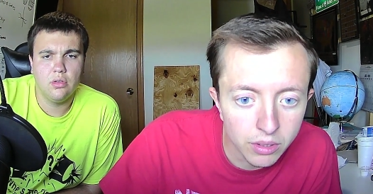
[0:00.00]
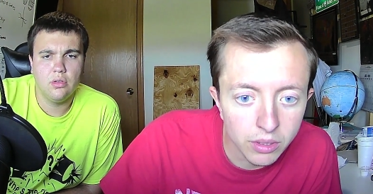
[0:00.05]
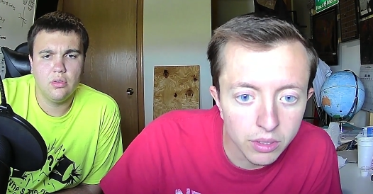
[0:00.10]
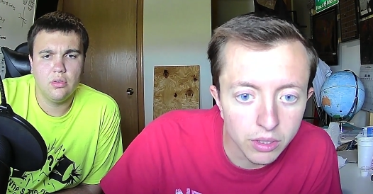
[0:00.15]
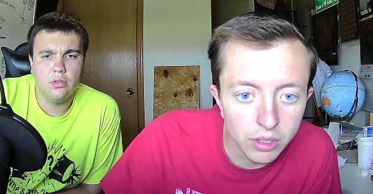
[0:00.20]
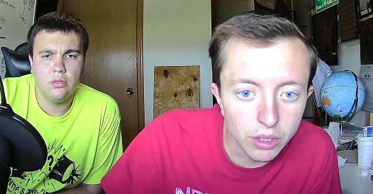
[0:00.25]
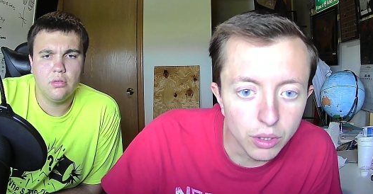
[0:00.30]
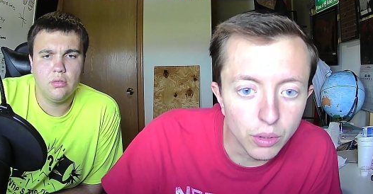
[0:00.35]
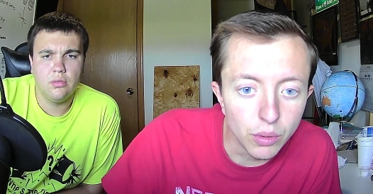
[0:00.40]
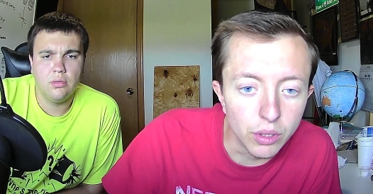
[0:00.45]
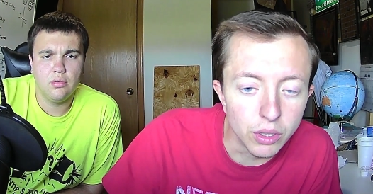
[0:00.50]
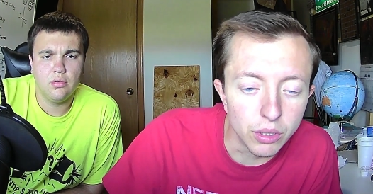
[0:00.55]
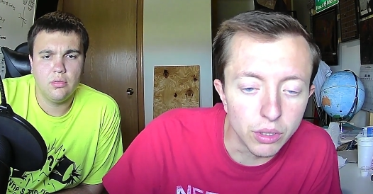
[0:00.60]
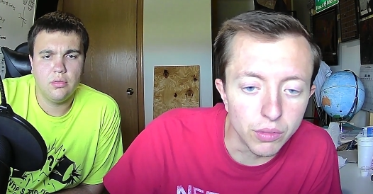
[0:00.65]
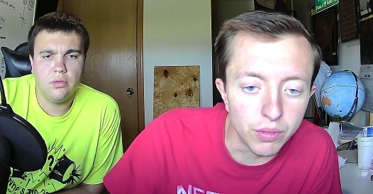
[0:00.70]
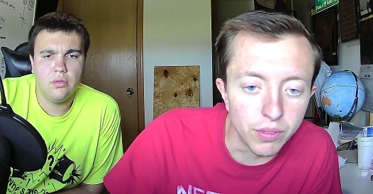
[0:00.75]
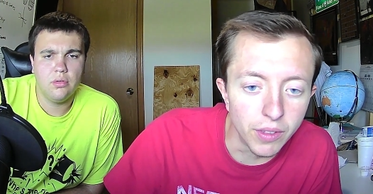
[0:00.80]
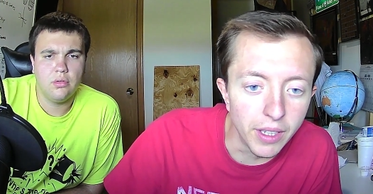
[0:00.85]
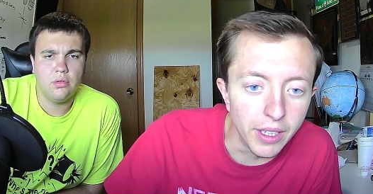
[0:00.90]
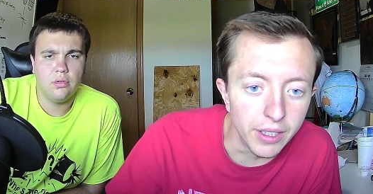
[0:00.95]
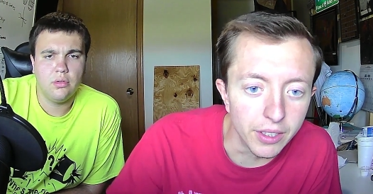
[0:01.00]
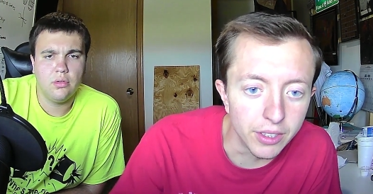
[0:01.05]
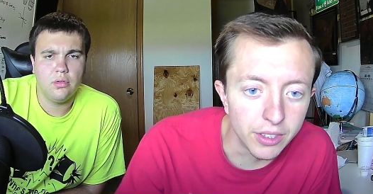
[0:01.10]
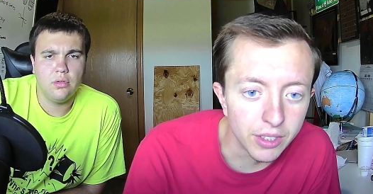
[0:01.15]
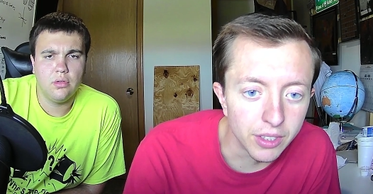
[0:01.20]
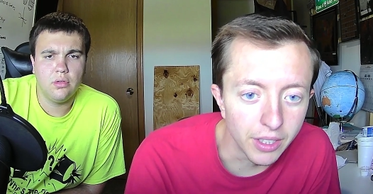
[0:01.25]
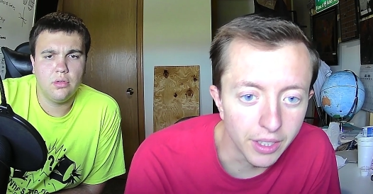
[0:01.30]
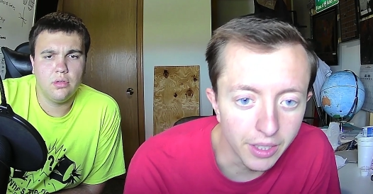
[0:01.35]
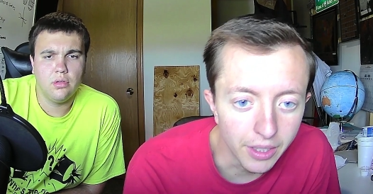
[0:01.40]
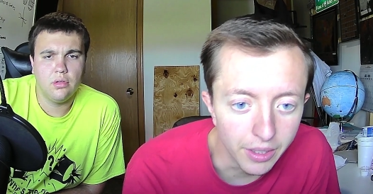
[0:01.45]
Speaker 1: I'm going so
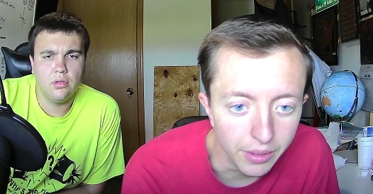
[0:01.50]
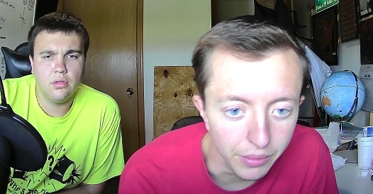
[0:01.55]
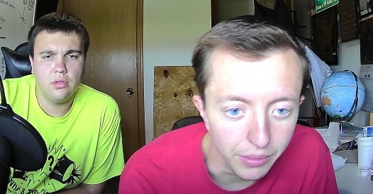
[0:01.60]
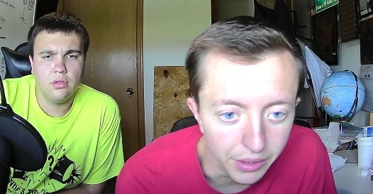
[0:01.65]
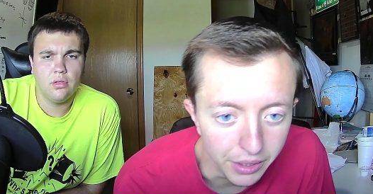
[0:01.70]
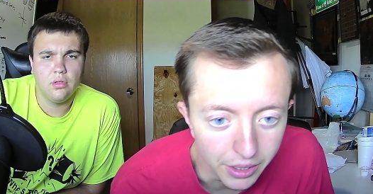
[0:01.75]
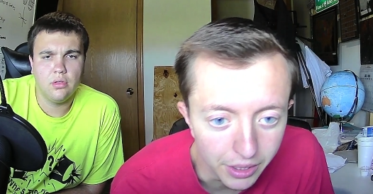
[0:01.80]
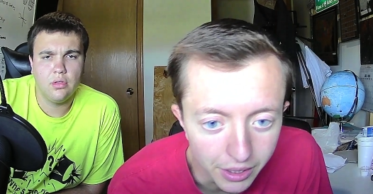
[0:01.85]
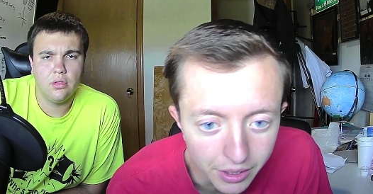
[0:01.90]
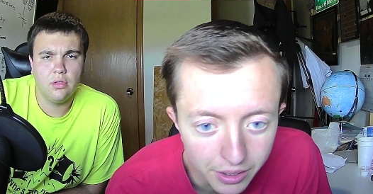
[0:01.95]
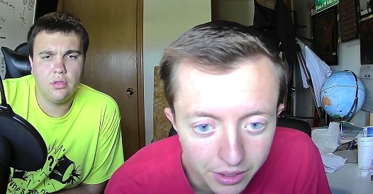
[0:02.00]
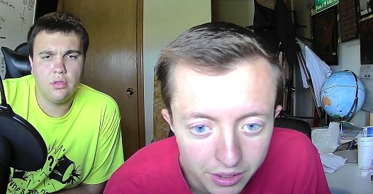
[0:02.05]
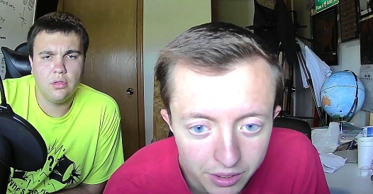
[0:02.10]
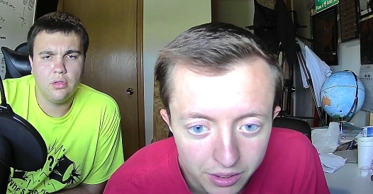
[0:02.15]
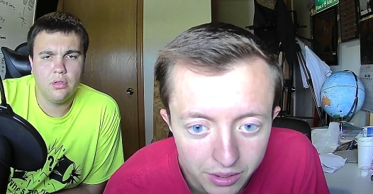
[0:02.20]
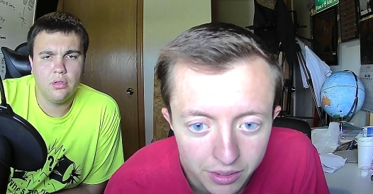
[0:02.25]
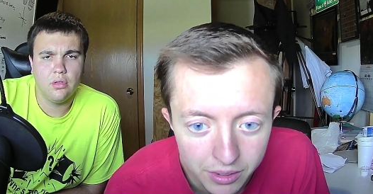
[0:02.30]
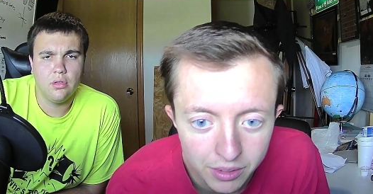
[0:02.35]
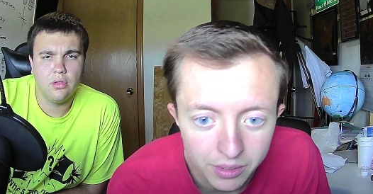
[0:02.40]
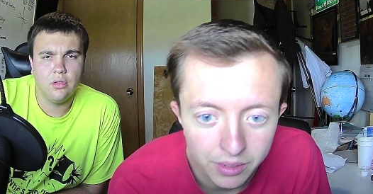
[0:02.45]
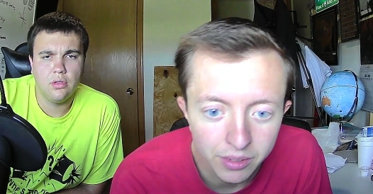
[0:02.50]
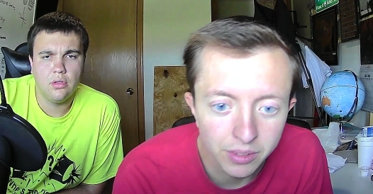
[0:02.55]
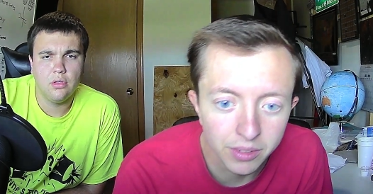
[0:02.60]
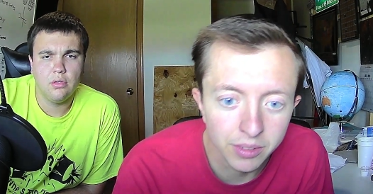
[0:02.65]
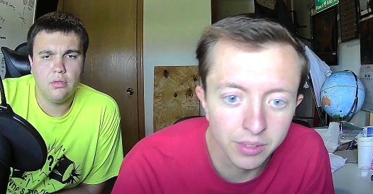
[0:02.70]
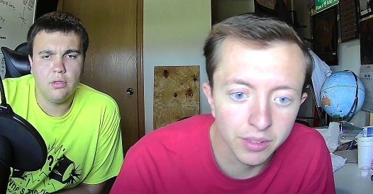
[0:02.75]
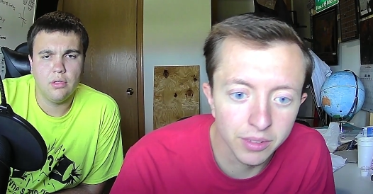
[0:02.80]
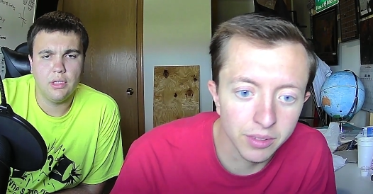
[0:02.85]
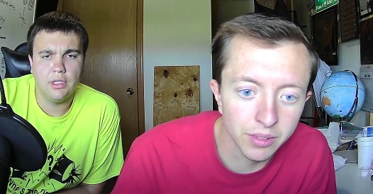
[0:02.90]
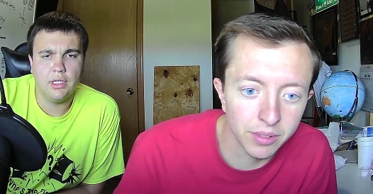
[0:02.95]
fast. I can't read these.
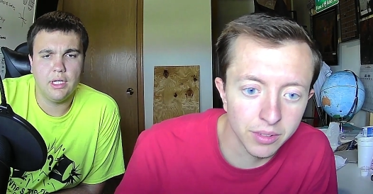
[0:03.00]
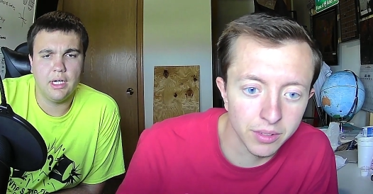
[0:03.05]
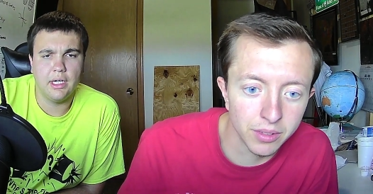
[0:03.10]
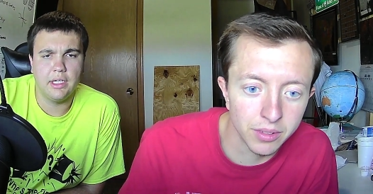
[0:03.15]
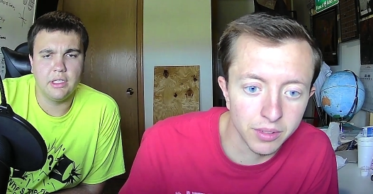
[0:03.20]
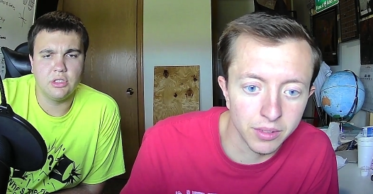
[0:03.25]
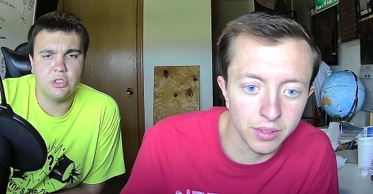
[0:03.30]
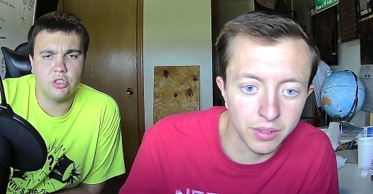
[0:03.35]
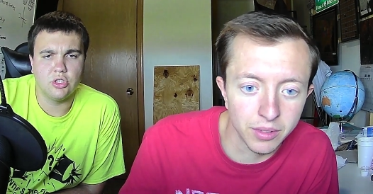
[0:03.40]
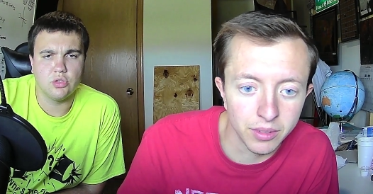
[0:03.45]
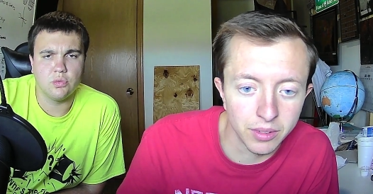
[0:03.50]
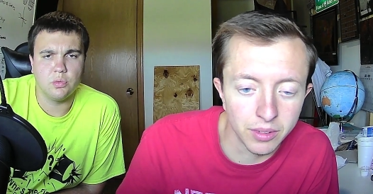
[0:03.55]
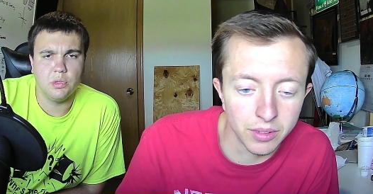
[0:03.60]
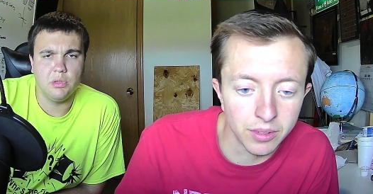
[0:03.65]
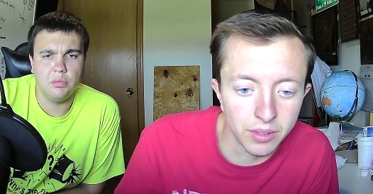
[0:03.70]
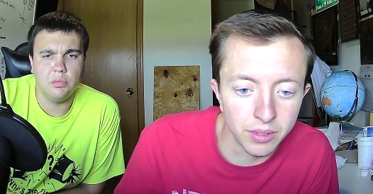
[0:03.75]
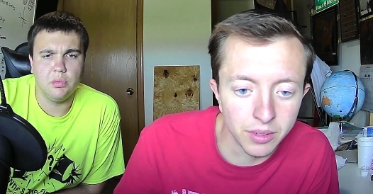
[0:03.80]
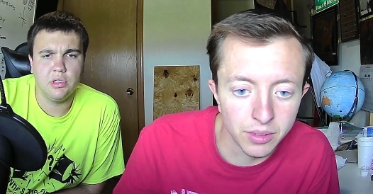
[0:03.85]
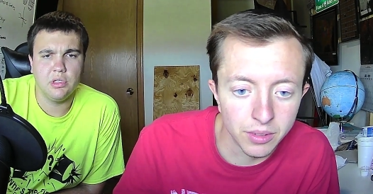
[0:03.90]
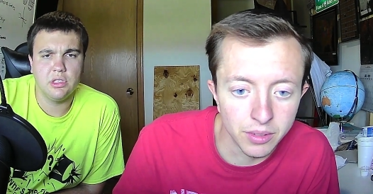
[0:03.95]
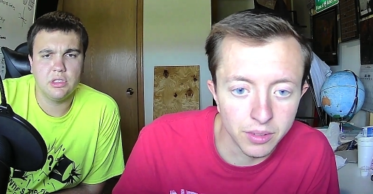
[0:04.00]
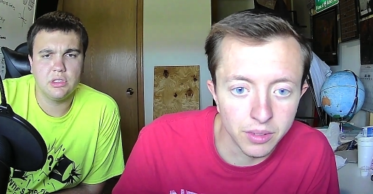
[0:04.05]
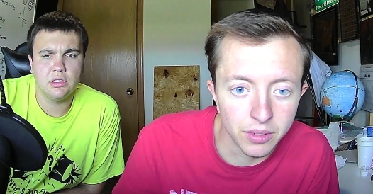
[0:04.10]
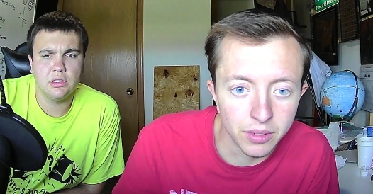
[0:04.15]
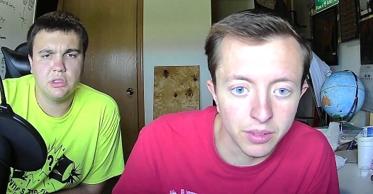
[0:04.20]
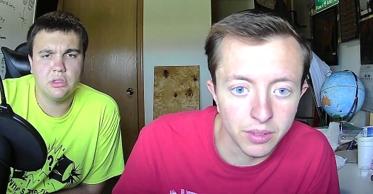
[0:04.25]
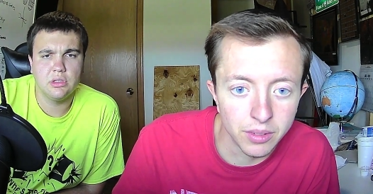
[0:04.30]
Speaker 2: Well, a lot of these are just retweets.